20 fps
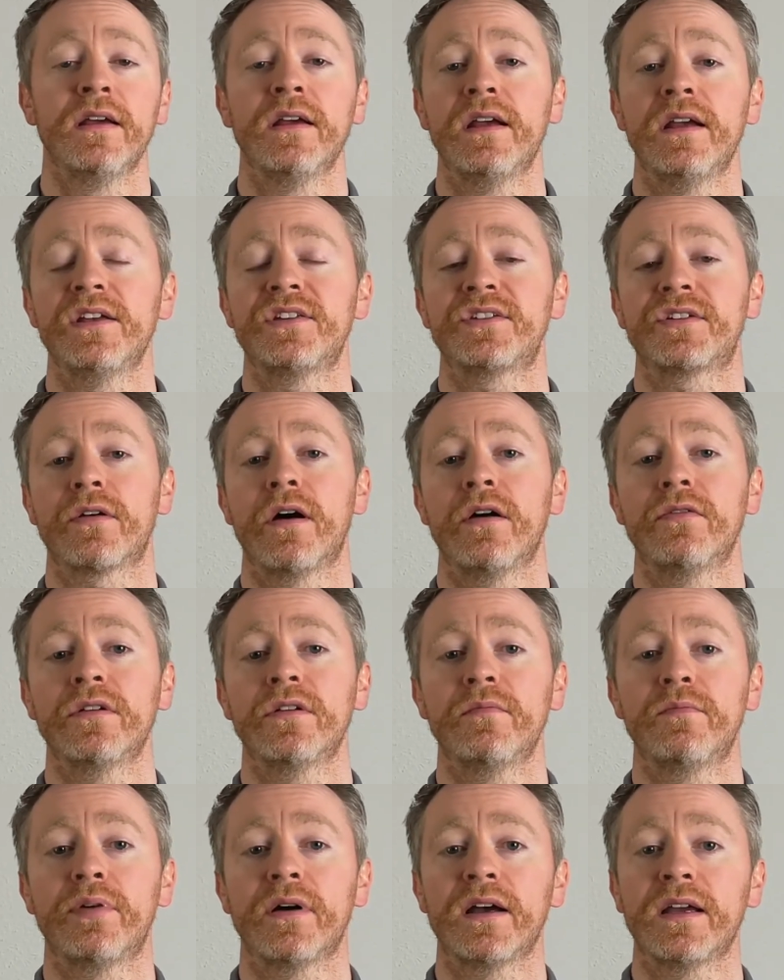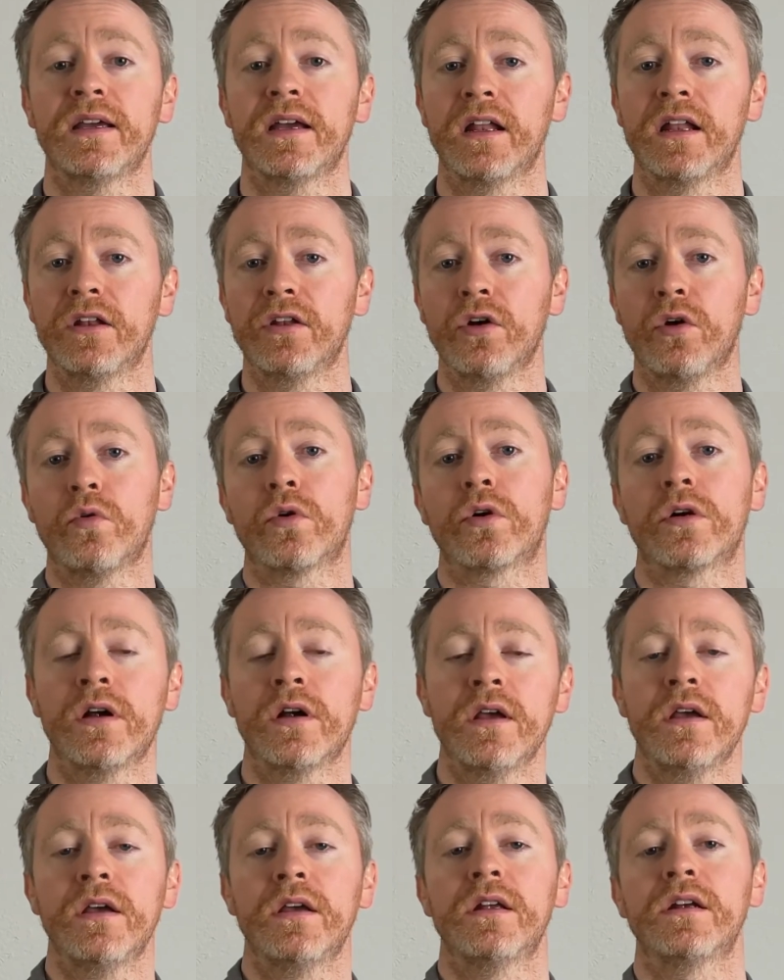is surrounded by a lower,
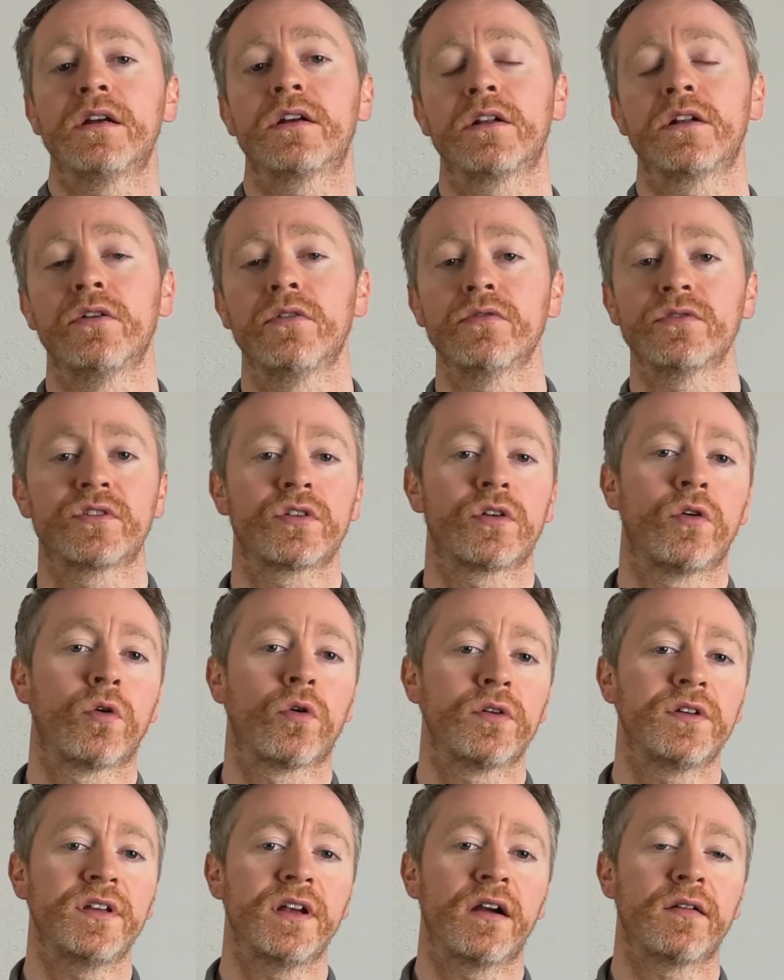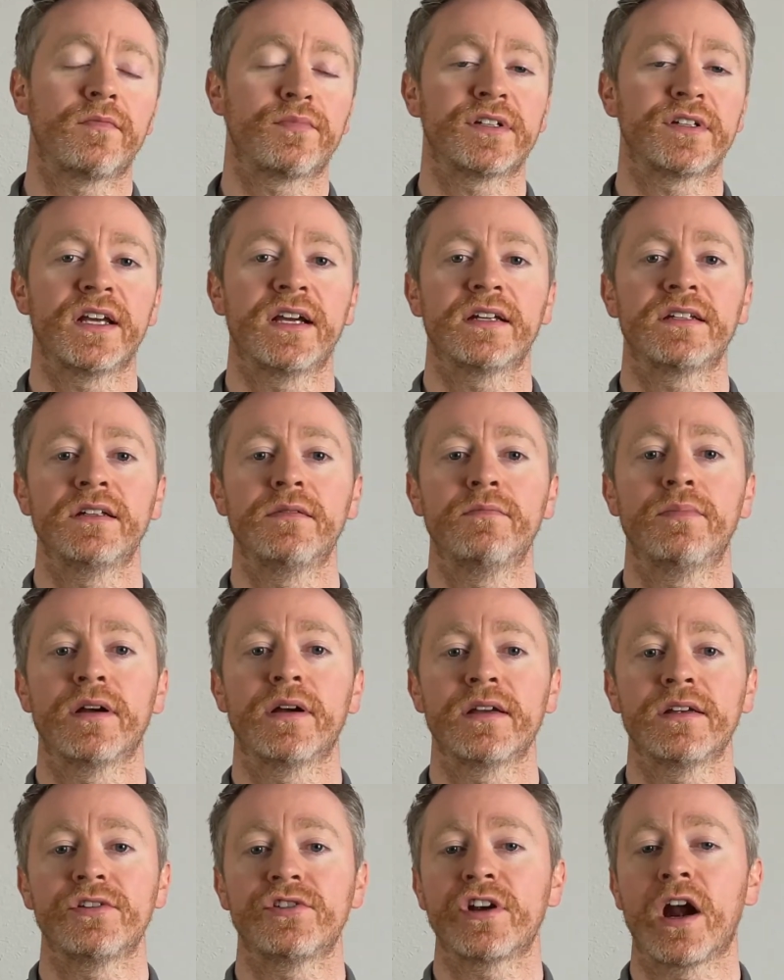enclosed courtyard protected by
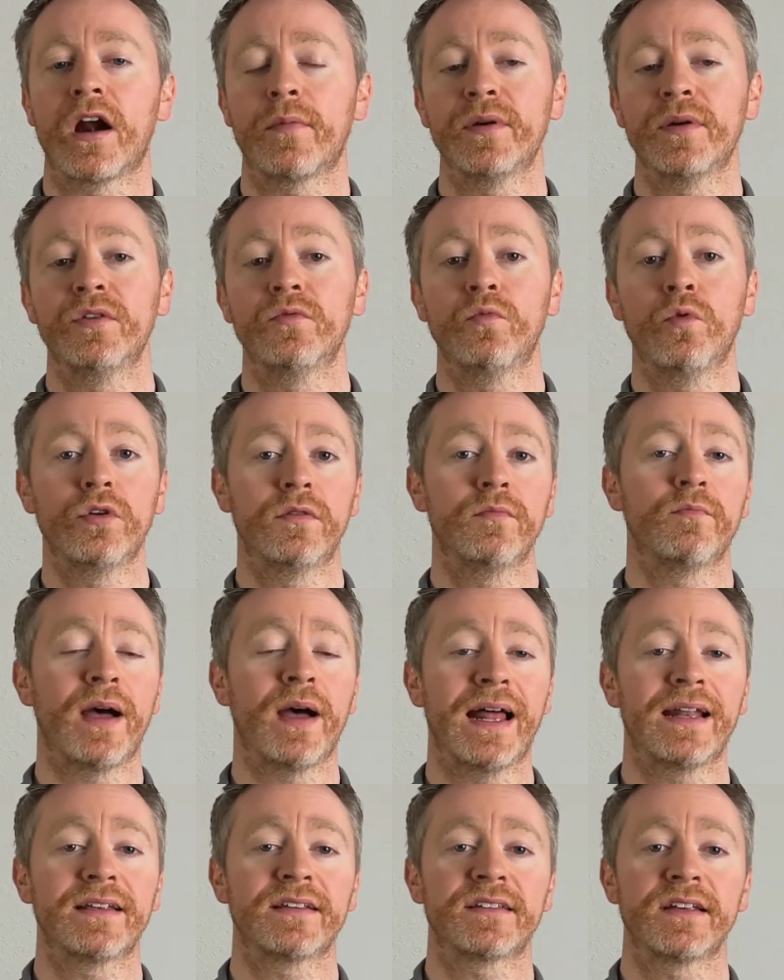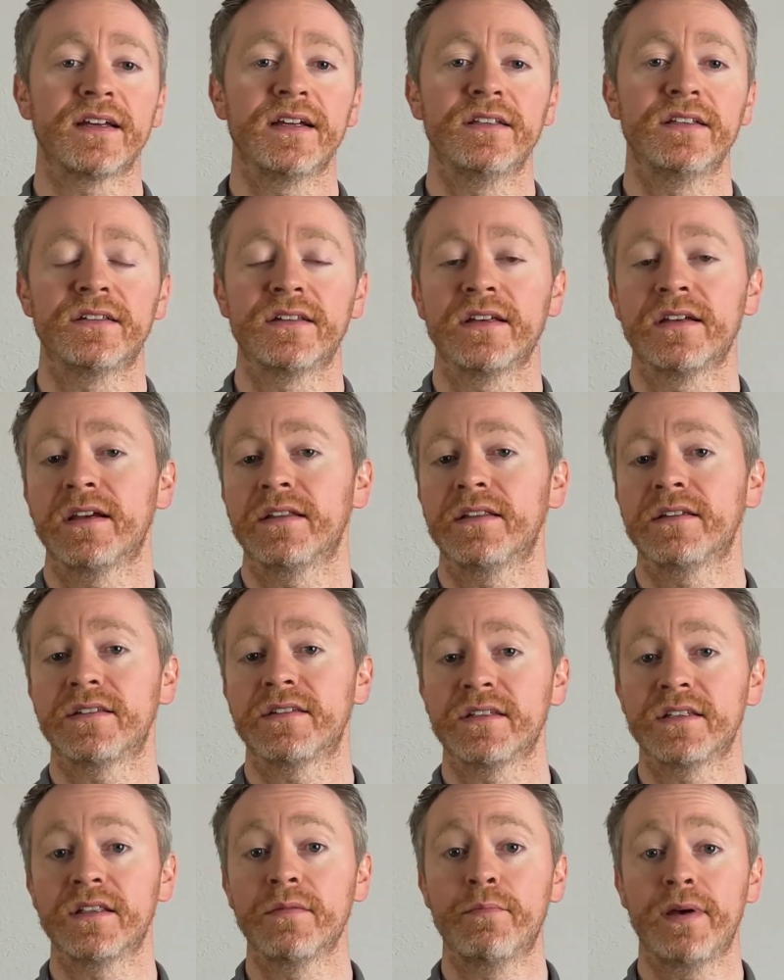sharpened wooden palisades, and this
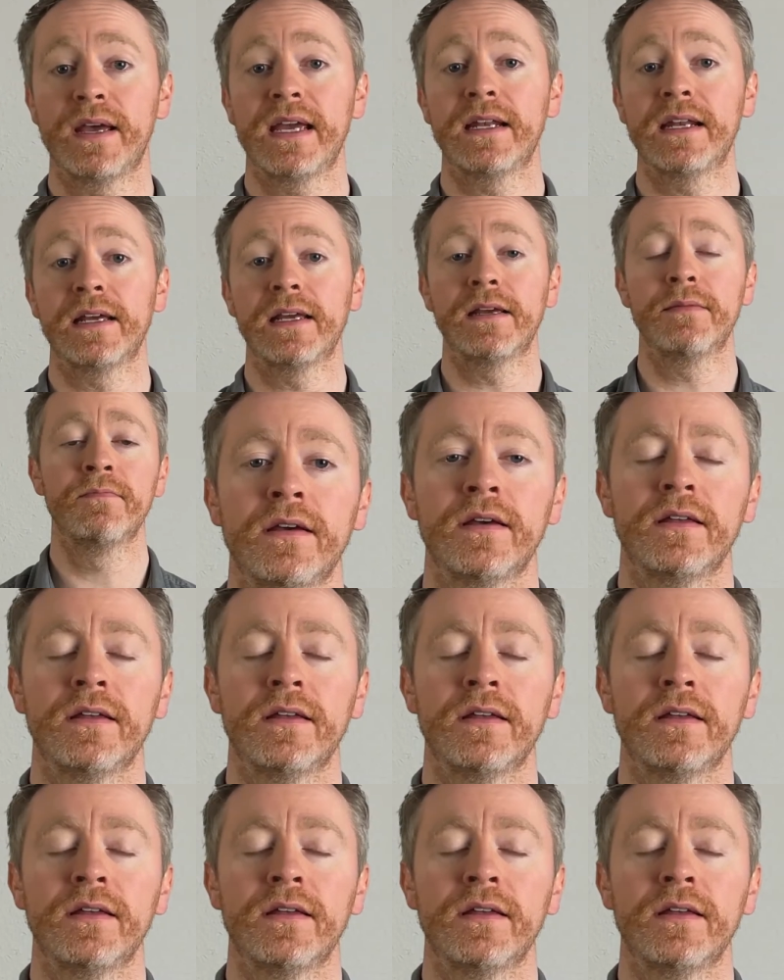is the Bailey.